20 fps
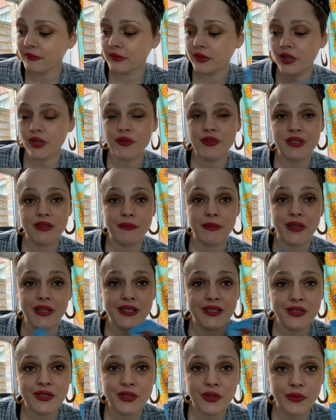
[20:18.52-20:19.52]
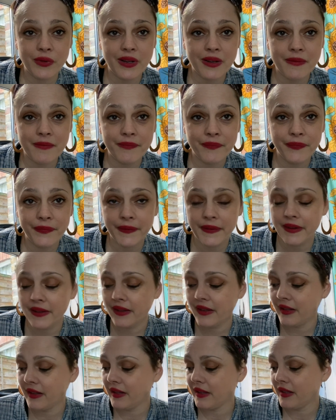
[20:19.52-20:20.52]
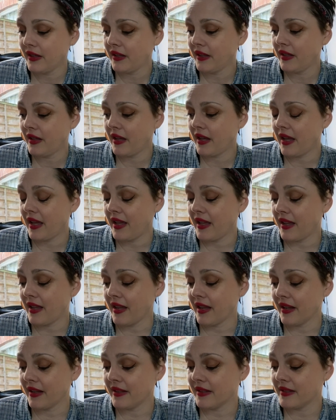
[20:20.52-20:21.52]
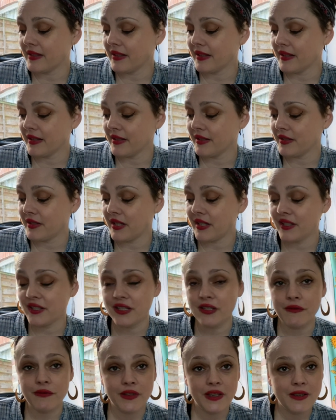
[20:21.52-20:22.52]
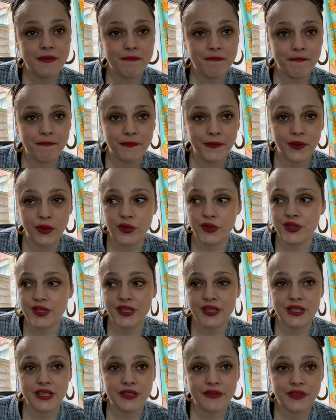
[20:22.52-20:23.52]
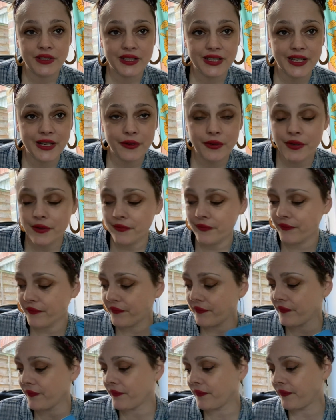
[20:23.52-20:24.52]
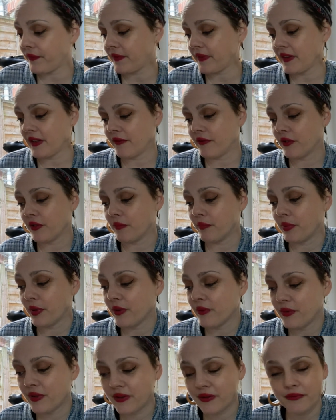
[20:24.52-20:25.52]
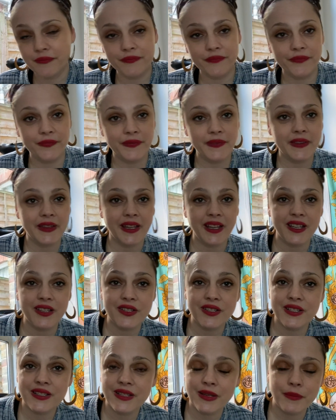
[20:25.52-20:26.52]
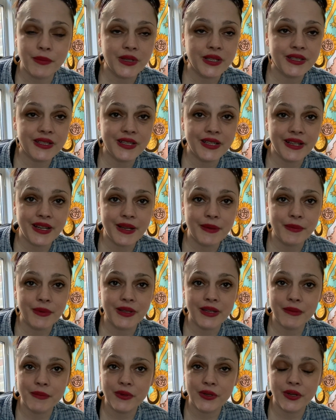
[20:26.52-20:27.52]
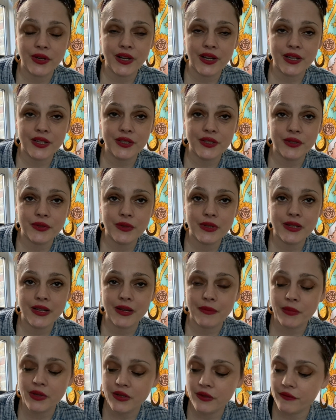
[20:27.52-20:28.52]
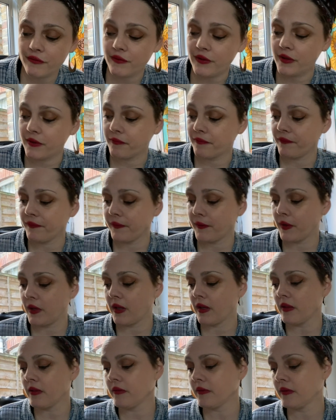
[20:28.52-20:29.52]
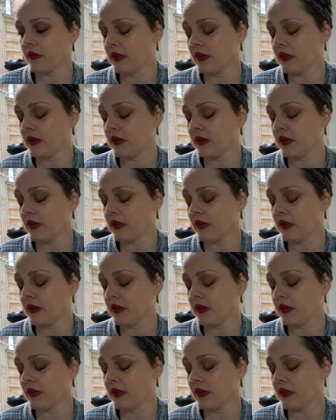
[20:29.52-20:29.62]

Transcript: go to my instagram and uh, it's Jen TV. Jen TV Tarot. I've got both. And just send me a DM and let me know how you're doing. I'm here for you, okay?